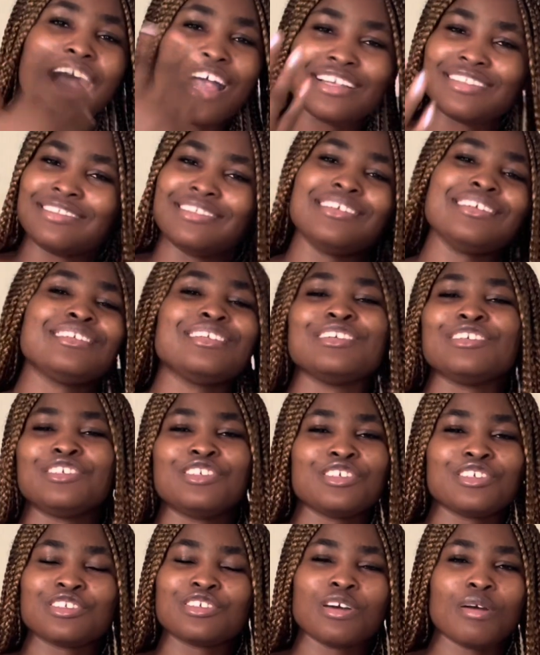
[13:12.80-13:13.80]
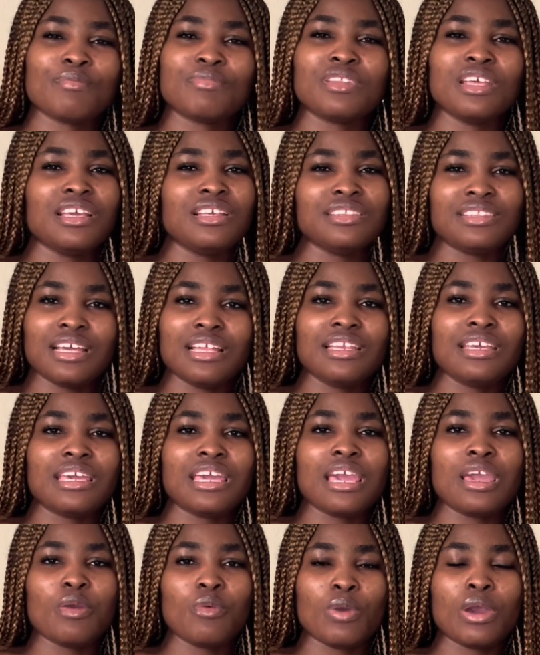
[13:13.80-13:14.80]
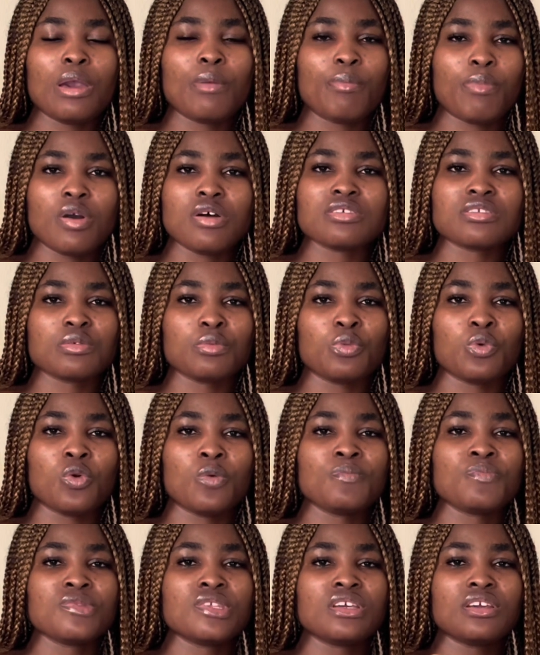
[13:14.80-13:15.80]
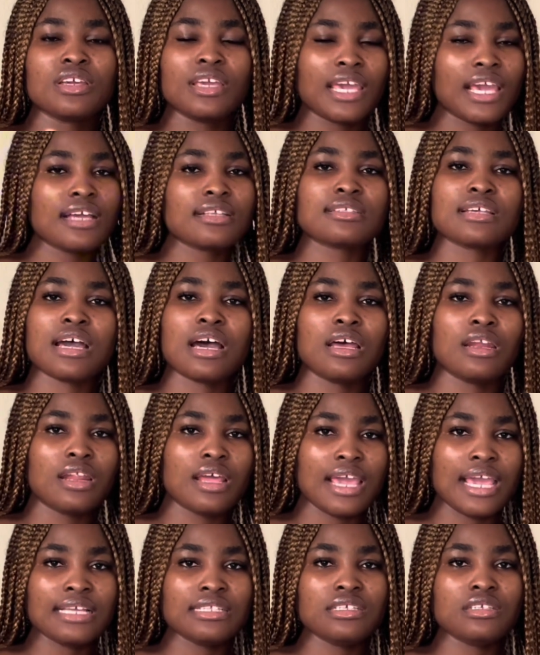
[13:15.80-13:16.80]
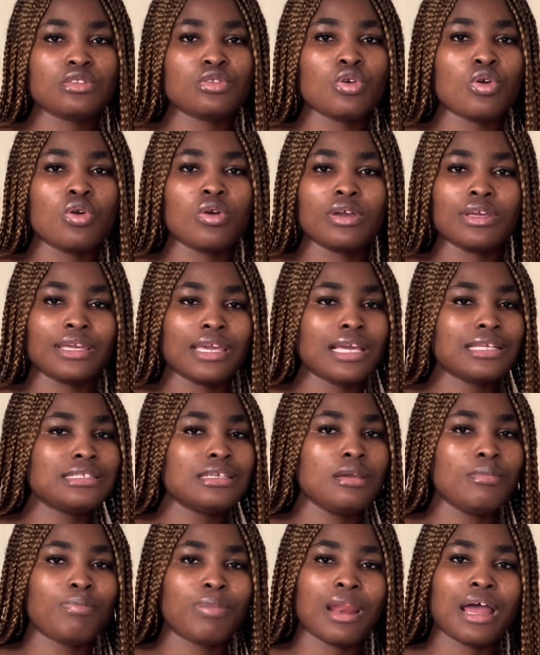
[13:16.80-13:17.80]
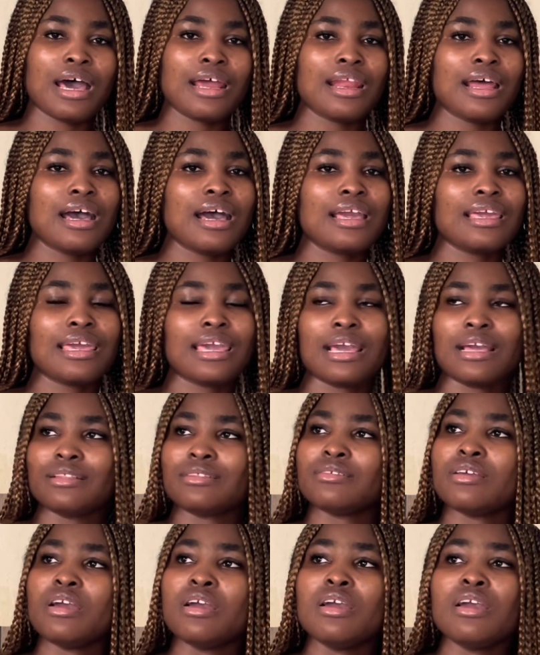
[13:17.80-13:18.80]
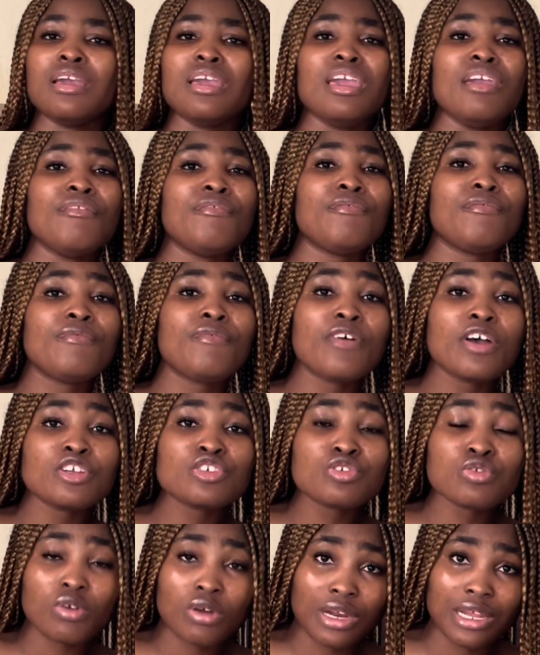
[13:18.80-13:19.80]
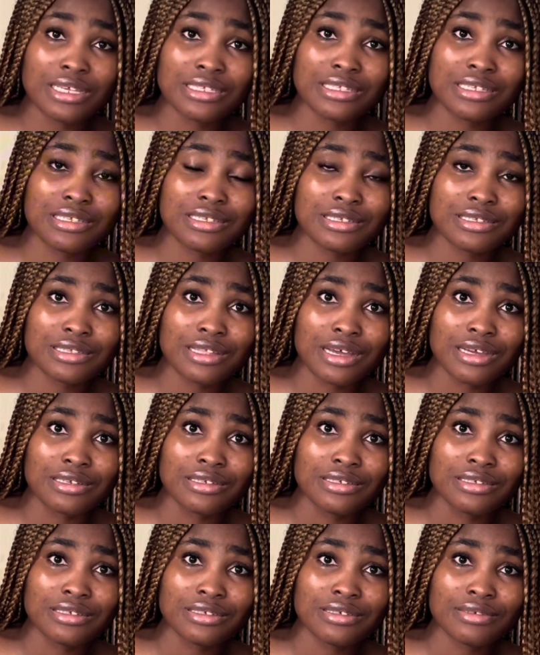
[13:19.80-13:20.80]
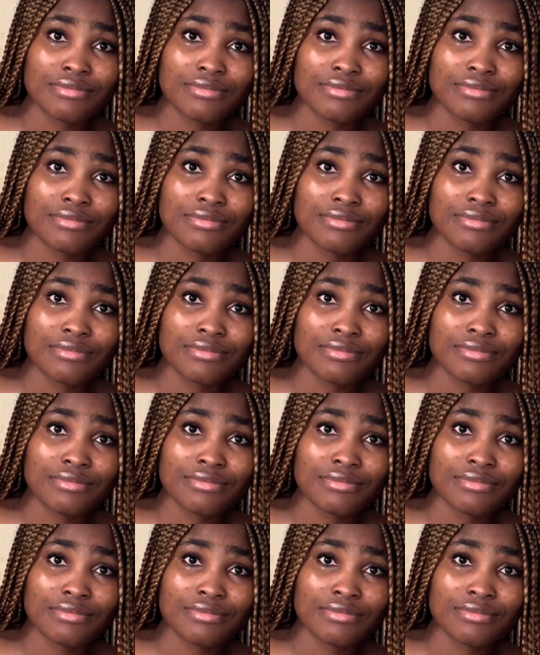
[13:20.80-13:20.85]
this is just something. Delegate where possible. Get an editor, get a planner, get a virtual assistant.